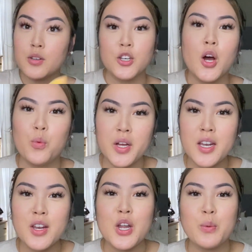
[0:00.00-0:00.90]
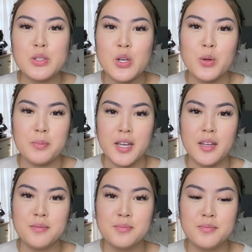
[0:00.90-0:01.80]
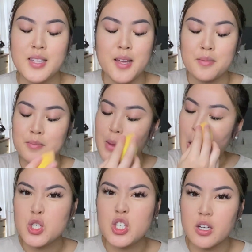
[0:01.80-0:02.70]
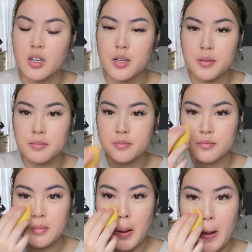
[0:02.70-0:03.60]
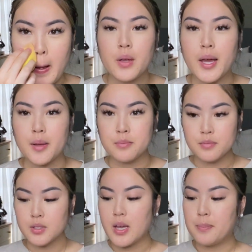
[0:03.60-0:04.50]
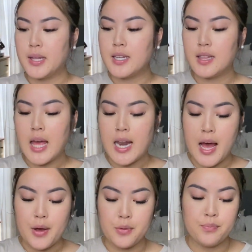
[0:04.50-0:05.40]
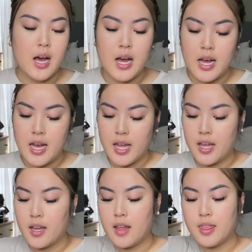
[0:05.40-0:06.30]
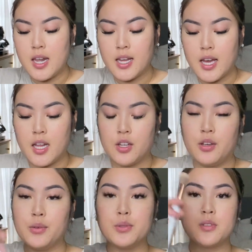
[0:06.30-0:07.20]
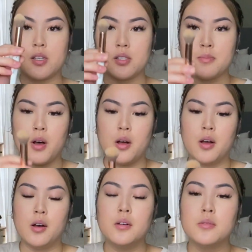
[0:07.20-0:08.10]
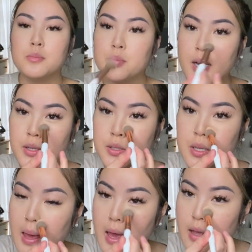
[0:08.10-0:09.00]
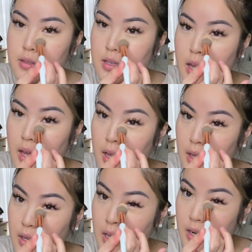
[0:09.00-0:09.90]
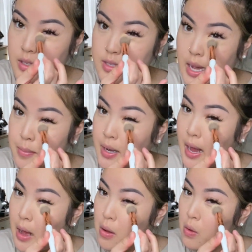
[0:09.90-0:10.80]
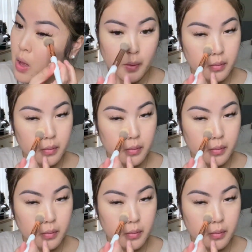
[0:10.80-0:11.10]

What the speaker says: No one told me. I'm shook. Okay, so I blended that out. I then again used the small brush and I kind of dab it out.